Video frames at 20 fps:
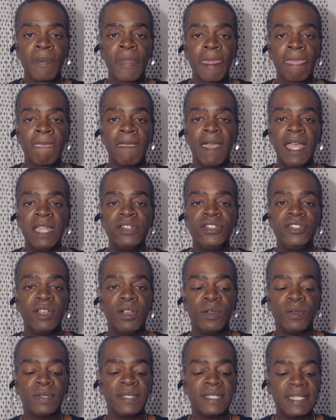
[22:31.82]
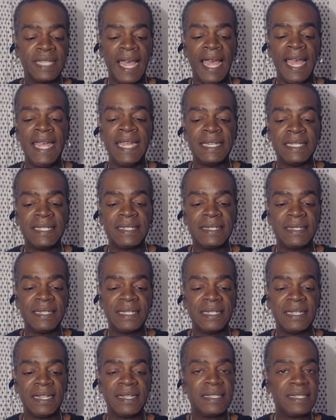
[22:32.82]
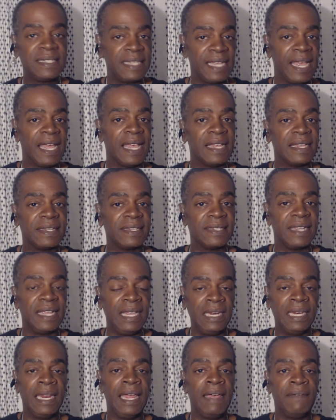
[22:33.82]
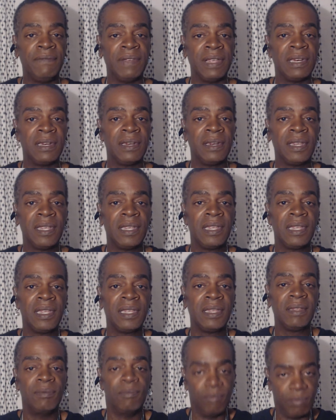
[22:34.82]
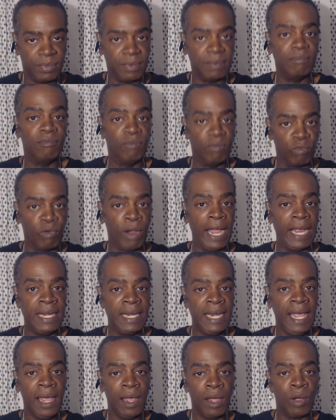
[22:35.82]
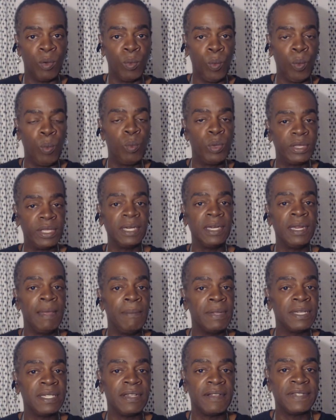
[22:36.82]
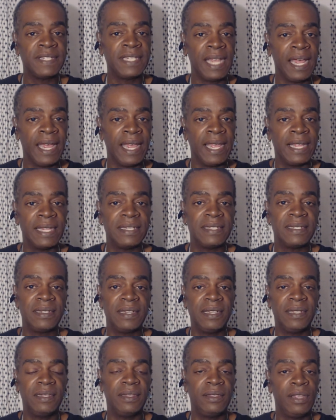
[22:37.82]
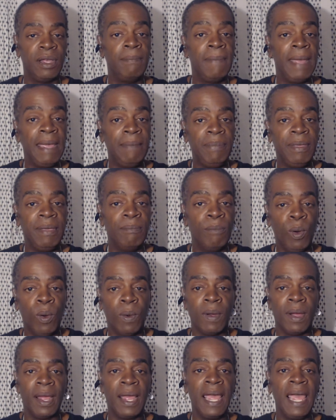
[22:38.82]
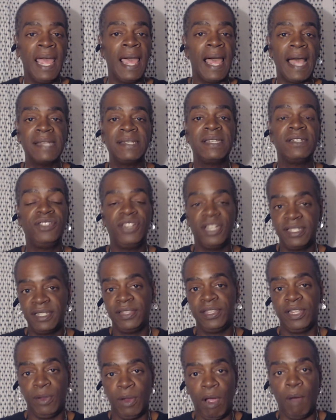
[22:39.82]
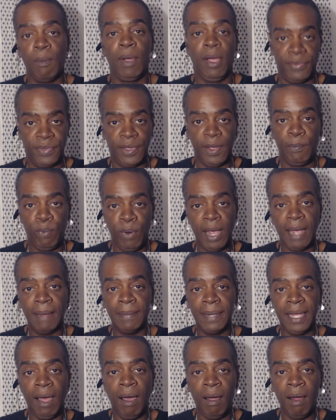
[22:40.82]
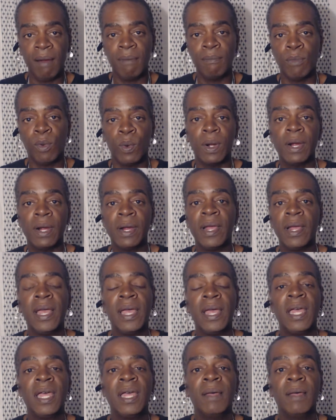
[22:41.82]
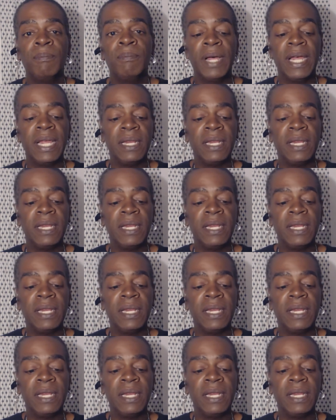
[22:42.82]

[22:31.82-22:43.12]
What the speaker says: And so science says 11 right now with the limits of science. There may be more. I suggest that there probably are more. But